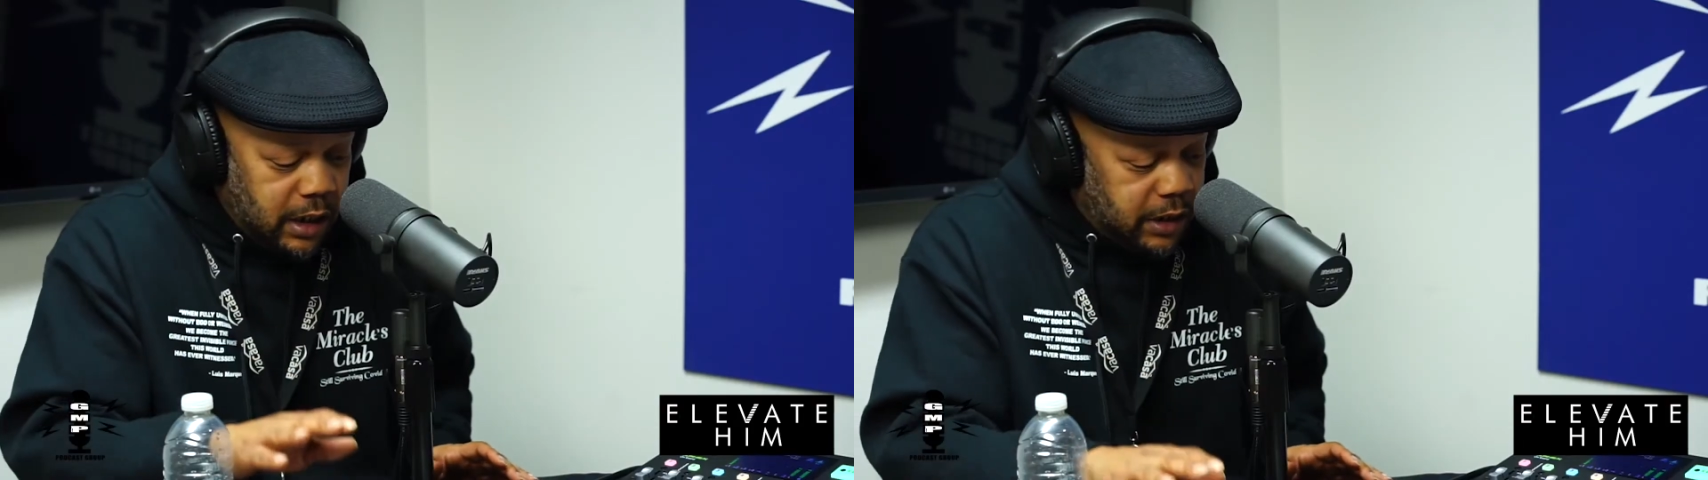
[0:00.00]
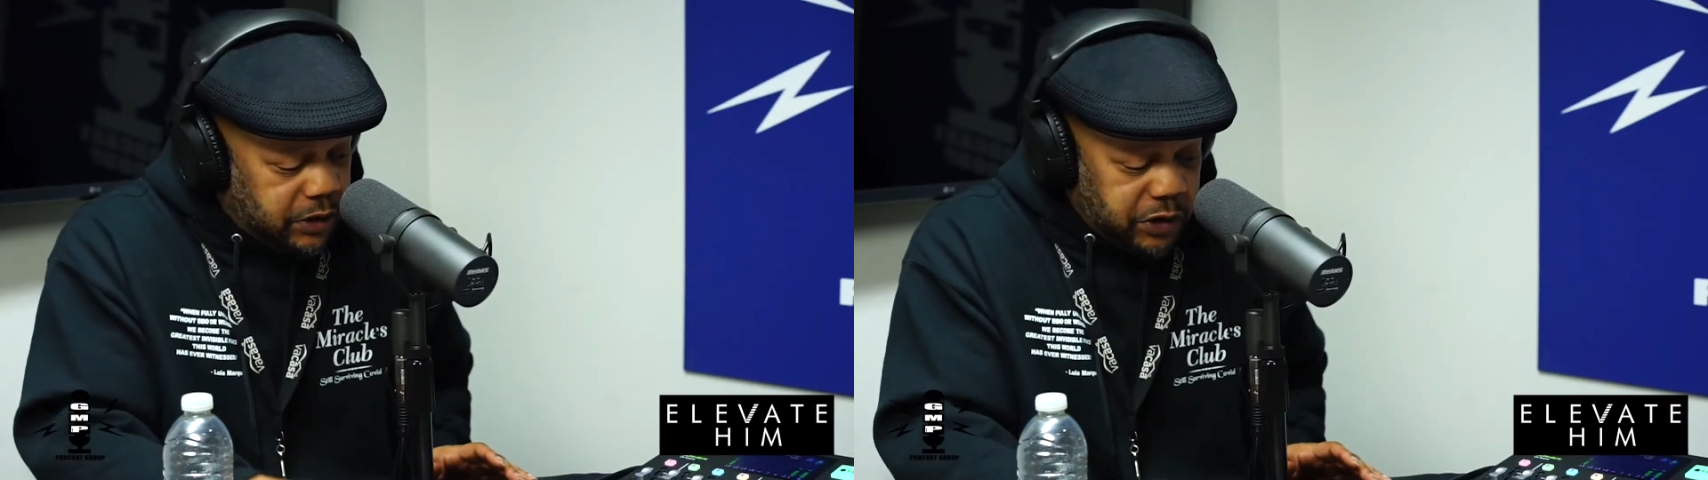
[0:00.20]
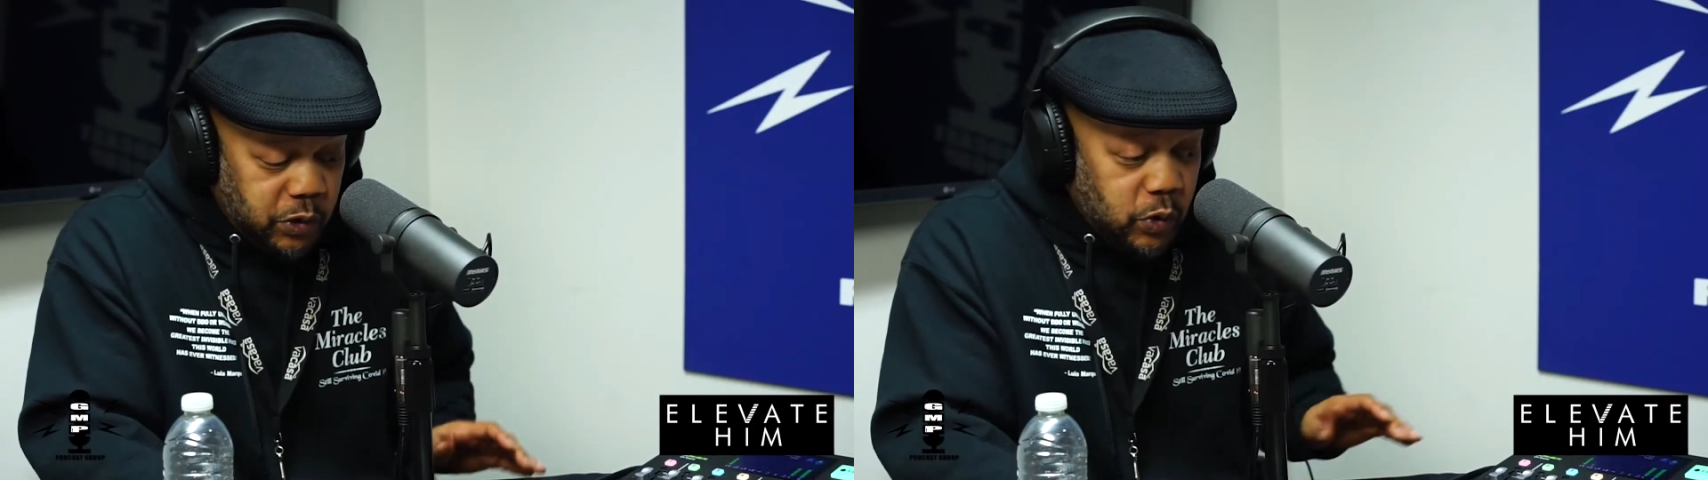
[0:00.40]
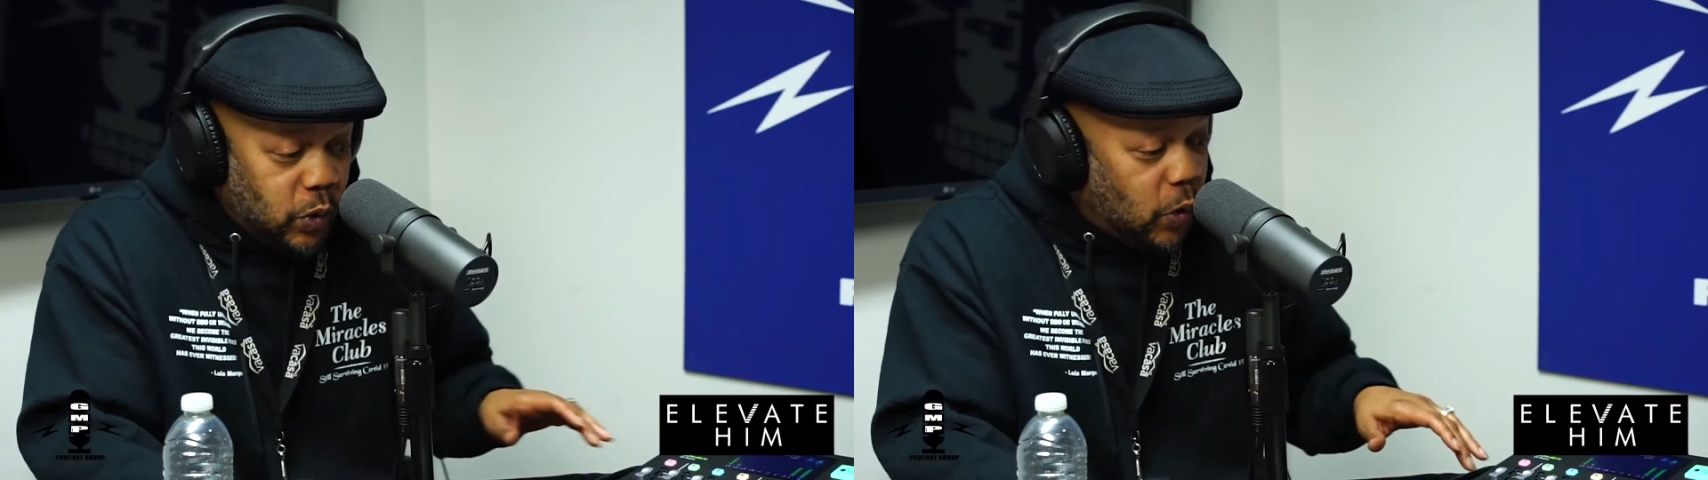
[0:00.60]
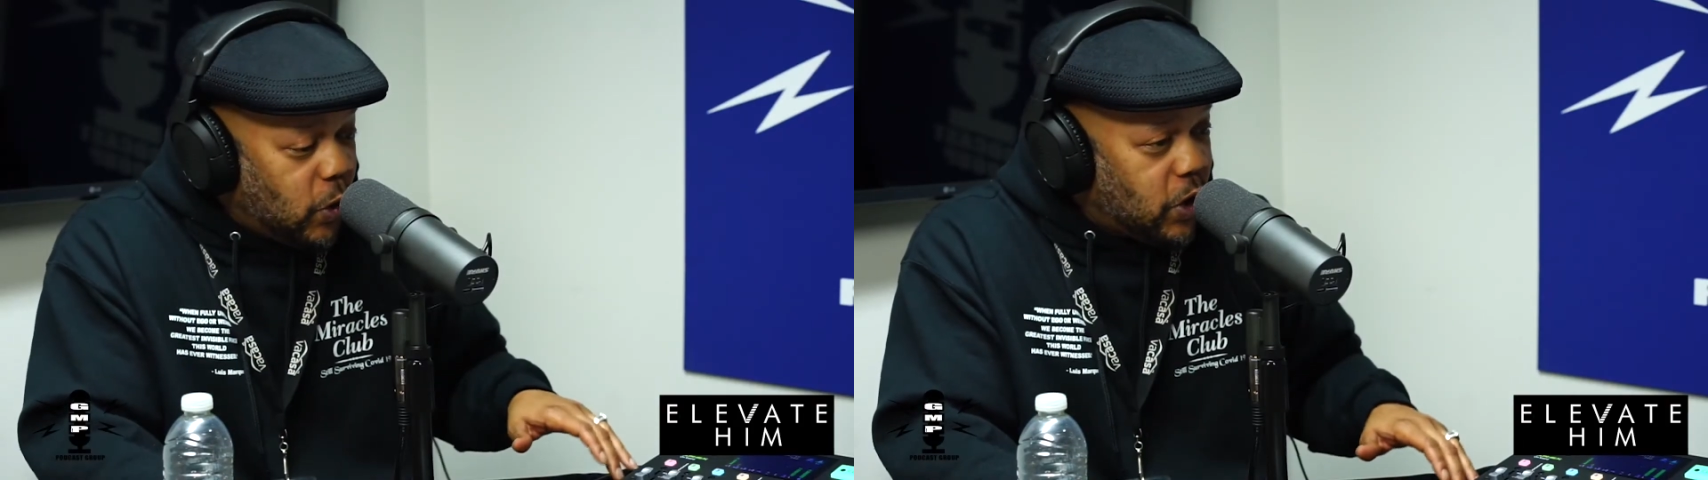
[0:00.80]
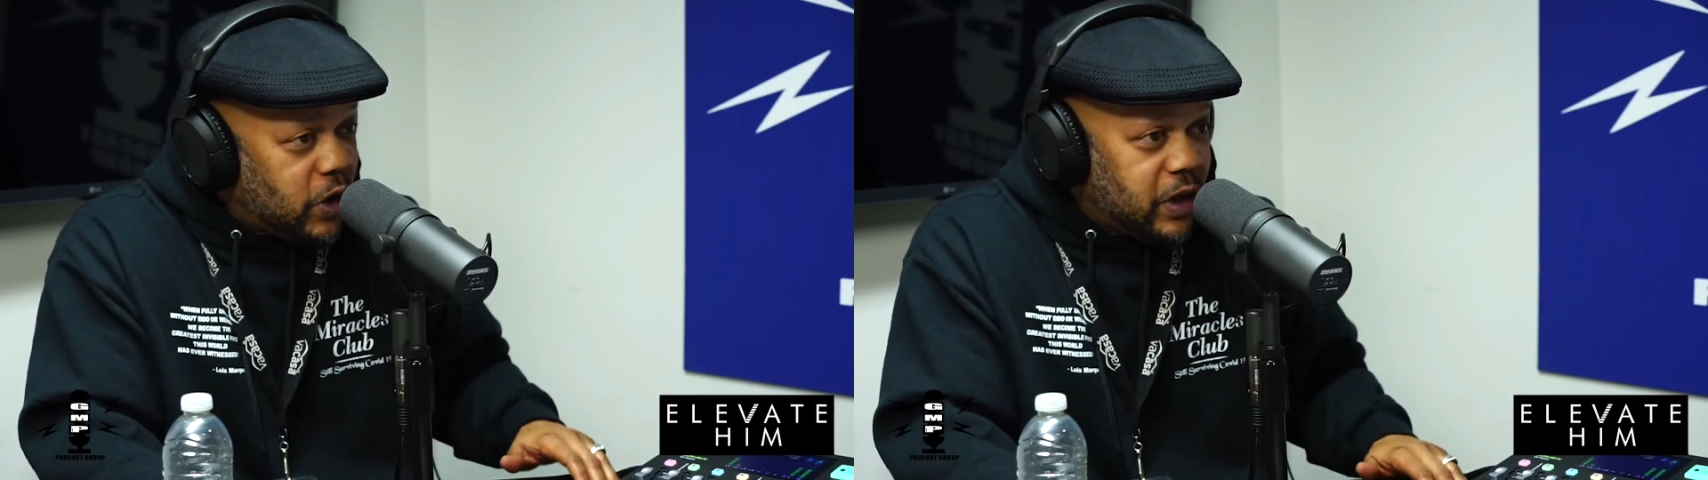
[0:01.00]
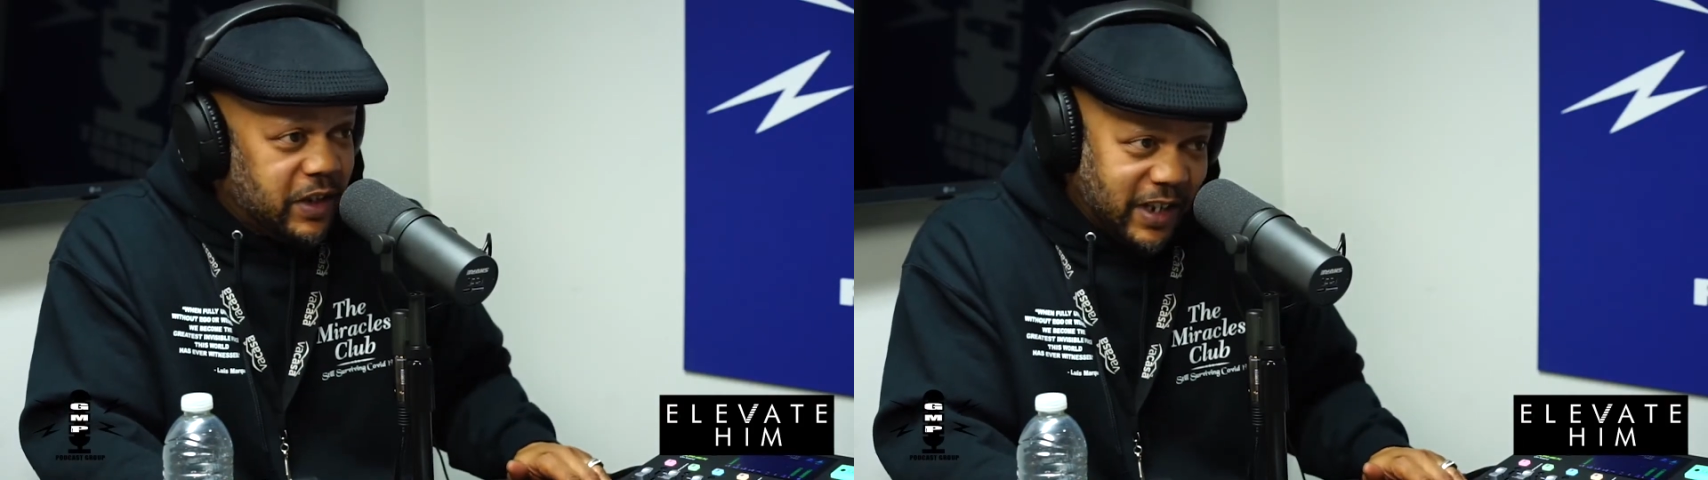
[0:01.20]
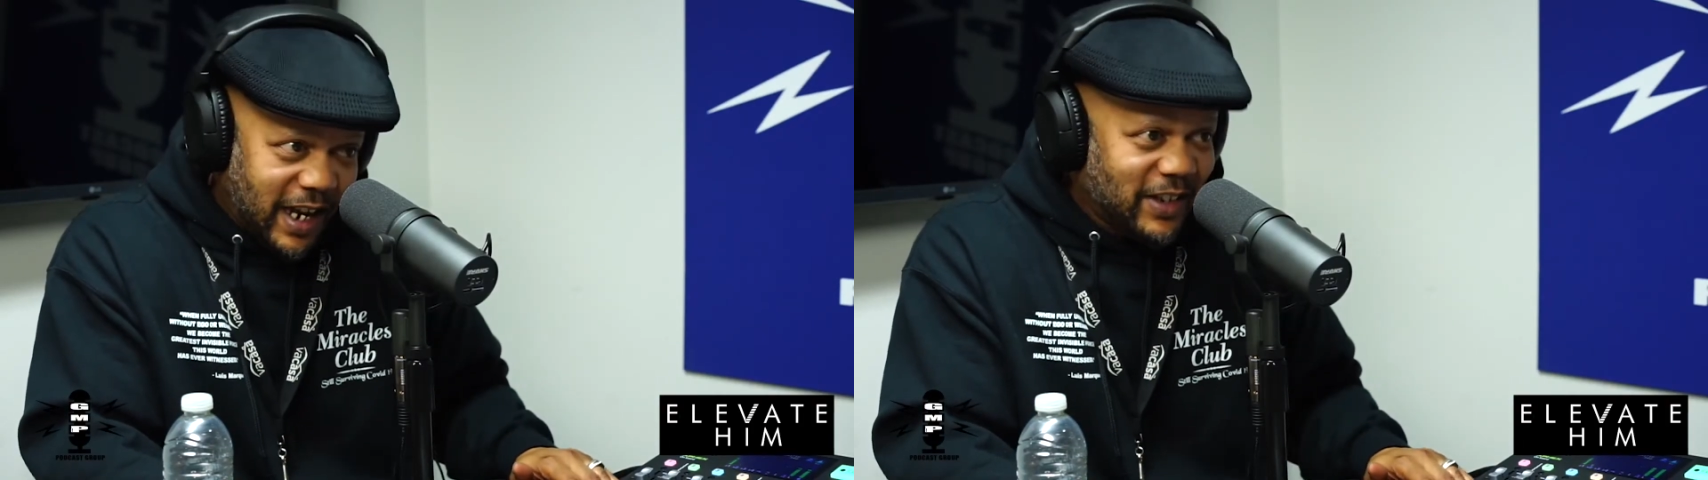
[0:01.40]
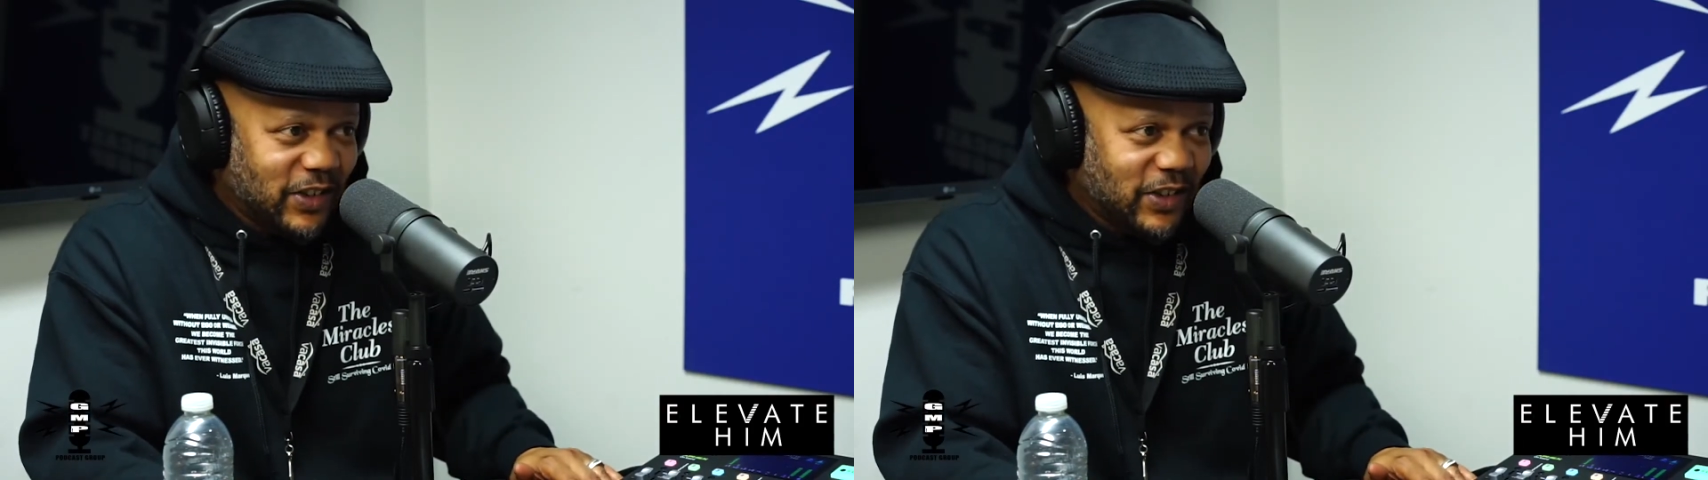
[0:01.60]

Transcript: to or not